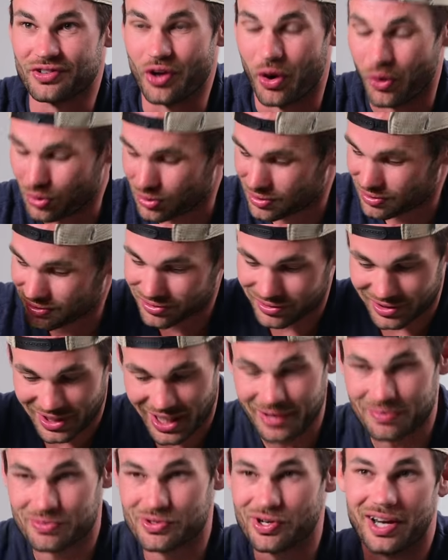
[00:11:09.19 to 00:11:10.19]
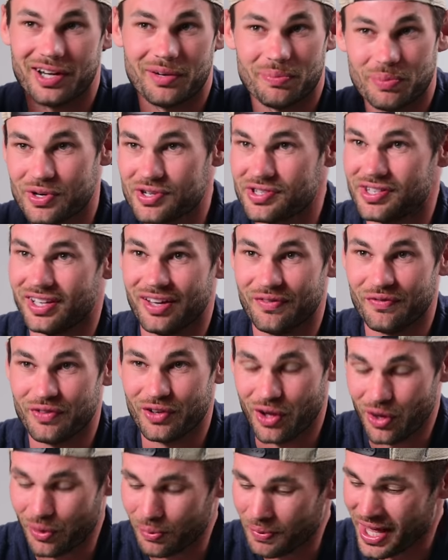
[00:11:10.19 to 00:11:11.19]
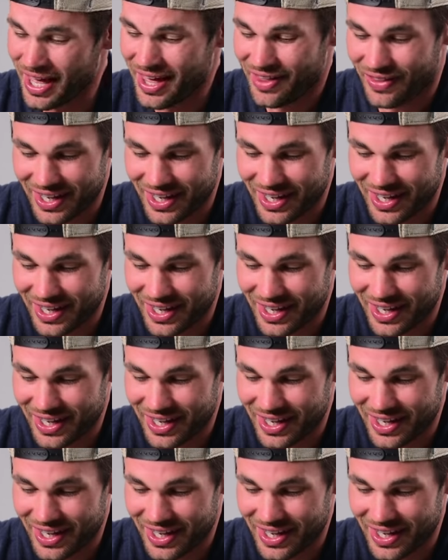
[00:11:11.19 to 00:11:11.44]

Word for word: don't keep trying to push the envelope,